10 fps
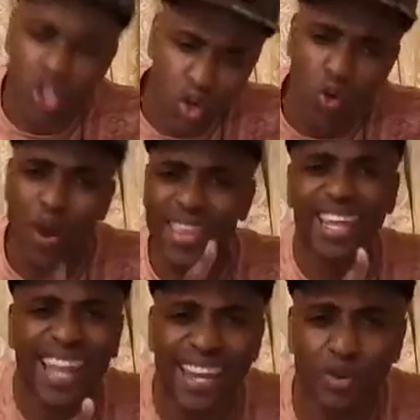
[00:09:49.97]
Let me take
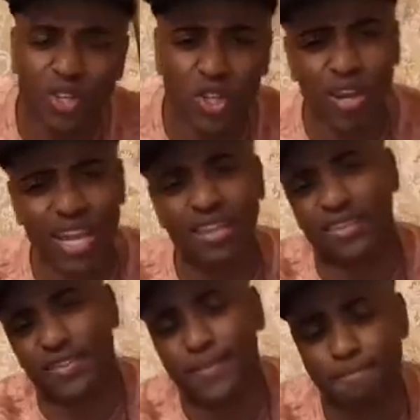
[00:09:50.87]
a little bit
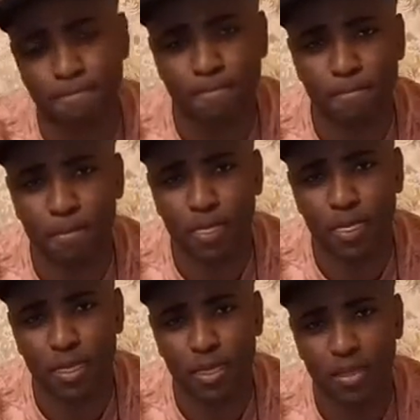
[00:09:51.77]
backwards. In the
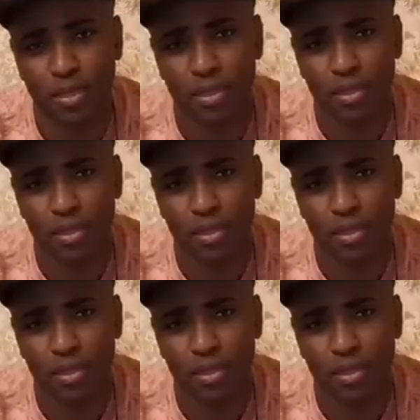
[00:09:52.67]
days